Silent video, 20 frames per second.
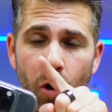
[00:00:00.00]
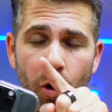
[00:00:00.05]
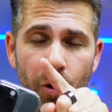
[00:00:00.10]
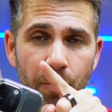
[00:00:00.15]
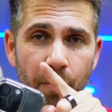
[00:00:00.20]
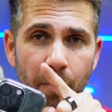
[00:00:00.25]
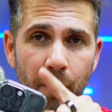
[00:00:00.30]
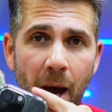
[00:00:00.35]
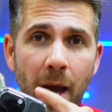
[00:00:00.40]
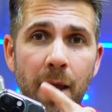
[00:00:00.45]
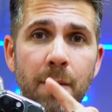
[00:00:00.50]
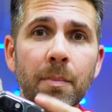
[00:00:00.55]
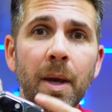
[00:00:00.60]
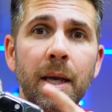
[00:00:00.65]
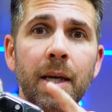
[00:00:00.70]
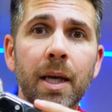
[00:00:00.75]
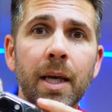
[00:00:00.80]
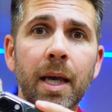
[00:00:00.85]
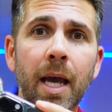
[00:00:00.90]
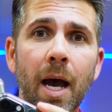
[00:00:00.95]
on my
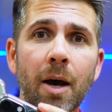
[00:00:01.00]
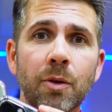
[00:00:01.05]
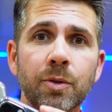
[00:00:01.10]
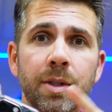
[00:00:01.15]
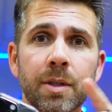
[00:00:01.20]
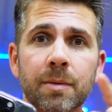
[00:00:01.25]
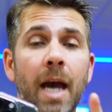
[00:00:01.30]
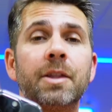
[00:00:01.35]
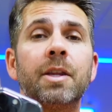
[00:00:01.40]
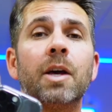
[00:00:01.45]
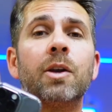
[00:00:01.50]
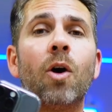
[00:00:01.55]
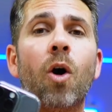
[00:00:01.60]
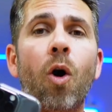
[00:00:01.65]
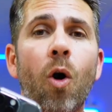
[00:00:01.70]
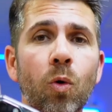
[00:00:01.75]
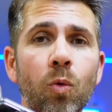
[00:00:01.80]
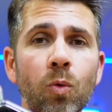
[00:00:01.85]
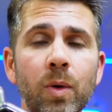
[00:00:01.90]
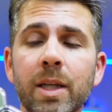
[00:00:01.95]
main account, and then
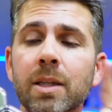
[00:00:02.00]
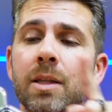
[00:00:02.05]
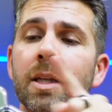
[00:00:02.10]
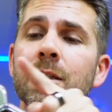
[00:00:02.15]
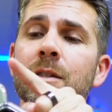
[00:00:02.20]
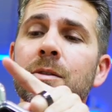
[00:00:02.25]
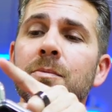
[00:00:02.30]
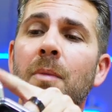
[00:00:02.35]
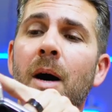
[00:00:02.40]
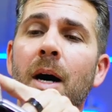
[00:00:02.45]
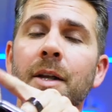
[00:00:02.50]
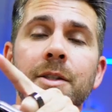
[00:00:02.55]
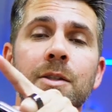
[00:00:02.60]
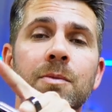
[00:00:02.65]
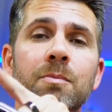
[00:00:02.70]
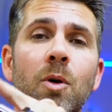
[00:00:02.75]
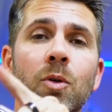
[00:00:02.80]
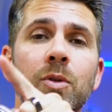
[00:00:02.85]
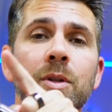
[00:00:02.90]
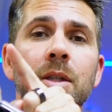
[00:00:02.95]
only the smart
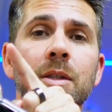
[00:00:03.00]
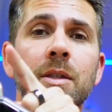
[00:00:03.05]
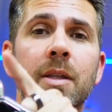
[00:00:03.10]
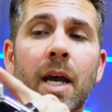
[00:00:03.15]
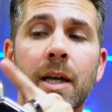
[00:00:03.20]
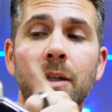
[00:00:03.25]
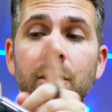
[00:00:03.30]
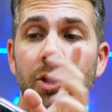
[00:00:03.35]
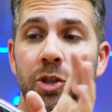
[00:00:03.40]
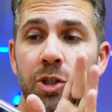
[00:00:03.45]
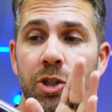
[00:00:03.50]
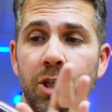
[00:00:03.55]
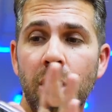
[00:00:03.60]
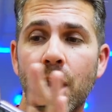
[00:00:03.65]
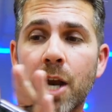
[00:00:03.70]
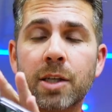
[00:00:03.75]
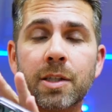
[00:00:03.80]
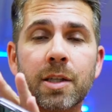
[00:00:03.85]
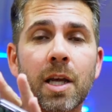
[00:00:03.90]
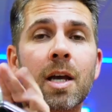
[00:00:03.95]
smoke detector
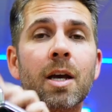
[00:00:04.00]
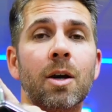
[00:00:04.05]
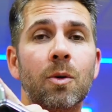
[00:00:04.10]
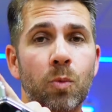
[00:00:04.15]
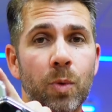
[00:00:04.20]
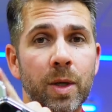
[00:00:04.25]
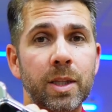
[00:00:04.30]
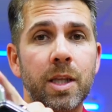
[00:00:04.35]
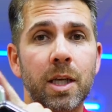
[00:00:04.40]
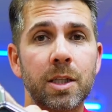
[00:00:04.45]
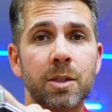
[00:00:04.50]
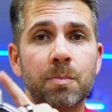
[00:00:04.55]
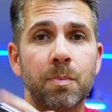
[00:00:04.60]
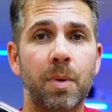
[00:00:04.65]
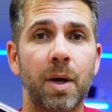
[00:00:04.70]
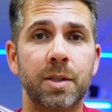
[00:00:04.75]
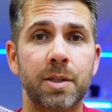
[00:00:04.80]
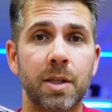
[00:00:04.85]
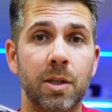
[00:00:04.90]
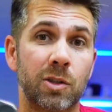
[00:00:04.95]
shared with this
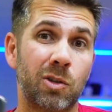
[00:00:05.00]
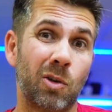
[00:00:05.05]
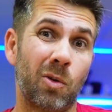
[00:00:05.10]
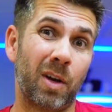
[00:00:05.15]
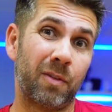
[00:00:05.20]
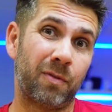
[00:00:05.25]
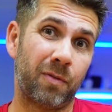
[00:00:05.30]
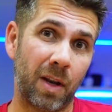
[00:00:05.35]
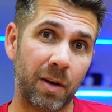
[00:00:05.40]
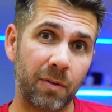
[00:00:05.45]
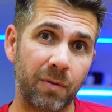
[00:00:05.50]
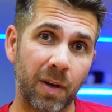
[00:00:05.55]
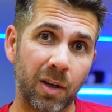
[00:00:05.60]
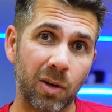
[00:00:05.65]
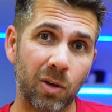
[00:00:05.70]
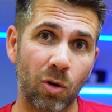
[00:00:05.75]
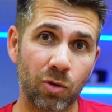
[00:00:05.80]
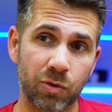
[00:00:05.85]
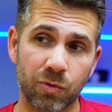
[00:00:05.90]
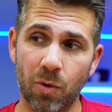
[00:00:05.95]
person. So if
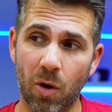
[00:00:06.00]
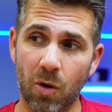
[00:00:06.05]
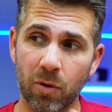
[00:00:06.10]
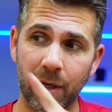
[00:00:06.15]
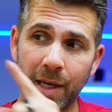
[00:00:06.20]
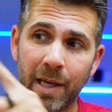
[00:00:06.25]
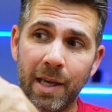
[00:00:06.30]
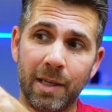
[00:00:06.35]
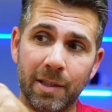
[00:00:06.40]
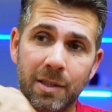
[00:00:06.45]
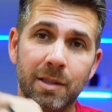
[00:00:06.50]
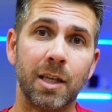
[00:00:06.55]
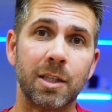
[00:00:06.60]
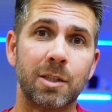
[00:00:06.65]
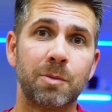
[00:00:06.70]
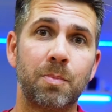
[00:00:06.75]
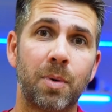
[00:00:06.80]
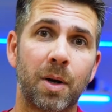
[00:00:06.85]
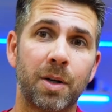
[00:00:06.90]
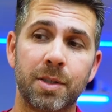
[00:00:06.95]
anything goes wrong,
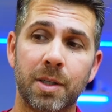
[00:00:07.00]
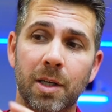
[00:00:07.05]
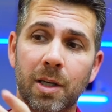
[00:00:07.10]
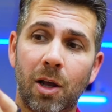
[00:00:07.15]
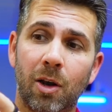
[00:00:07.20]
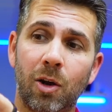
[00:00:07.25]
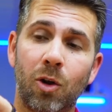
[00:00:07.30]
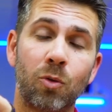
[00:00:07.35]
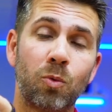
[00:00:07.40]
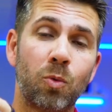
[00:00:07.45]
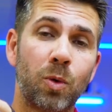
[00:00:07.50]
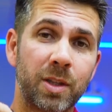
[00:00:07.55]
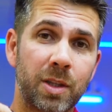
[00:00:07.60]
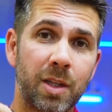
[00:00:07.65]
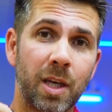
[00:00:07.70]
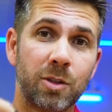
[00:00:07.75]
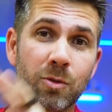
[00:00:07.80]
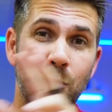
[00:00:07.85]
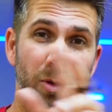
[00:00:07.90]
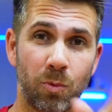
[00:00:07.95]
this person along with
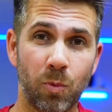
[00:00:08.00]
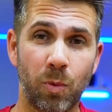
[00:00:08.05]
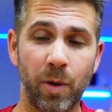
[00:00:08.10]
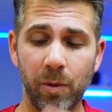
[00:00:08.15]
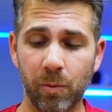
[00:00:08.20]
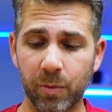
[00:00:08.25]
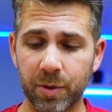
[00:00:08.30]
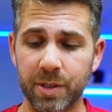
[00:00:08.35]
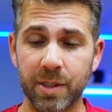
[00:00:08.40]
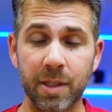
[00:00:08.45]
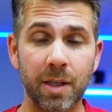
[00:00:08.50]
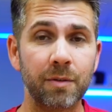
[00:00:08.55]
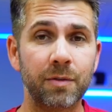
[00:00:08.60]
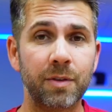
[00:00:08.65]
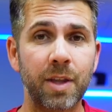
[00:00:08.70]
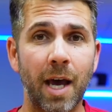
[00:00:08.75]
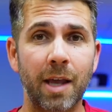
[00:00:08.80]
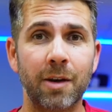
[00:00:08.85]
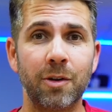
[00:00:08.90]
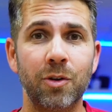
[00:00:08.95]
this one will receive
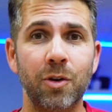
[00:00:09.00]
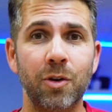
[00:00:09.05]
that